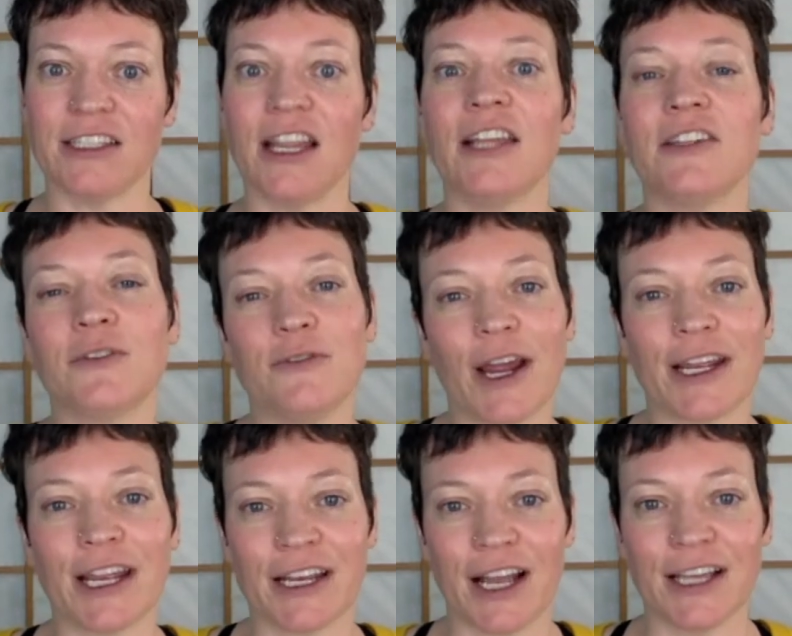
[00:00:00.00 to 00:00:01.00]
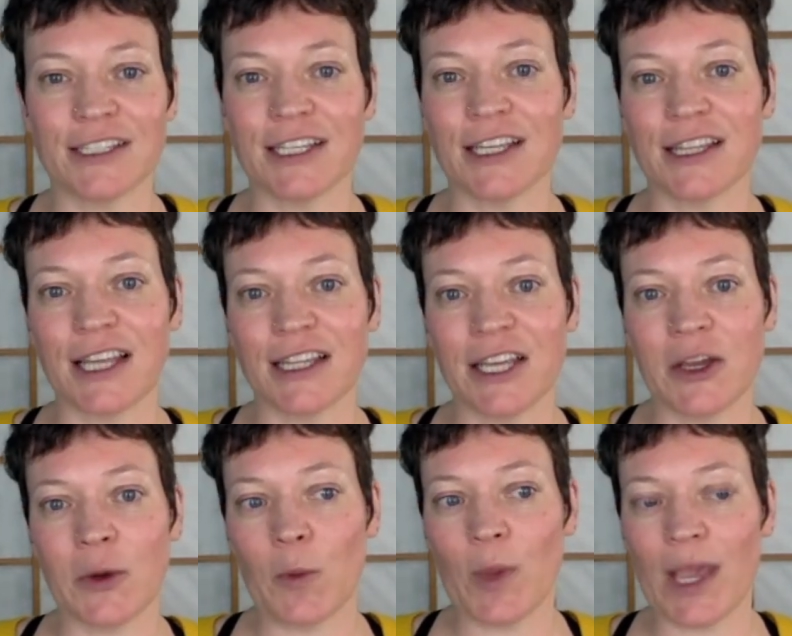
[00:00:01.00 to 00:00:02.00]
it's recognizing that like
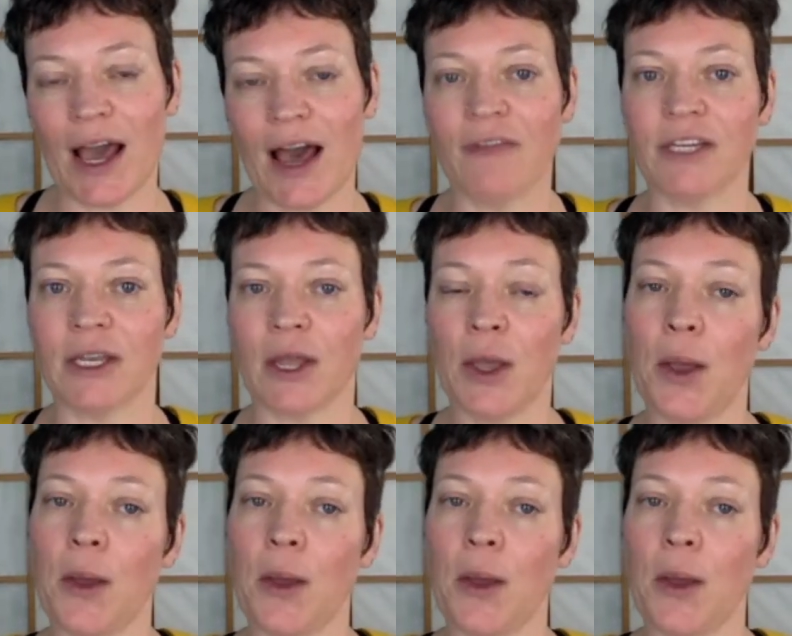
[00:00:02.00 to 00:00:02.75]
we haven't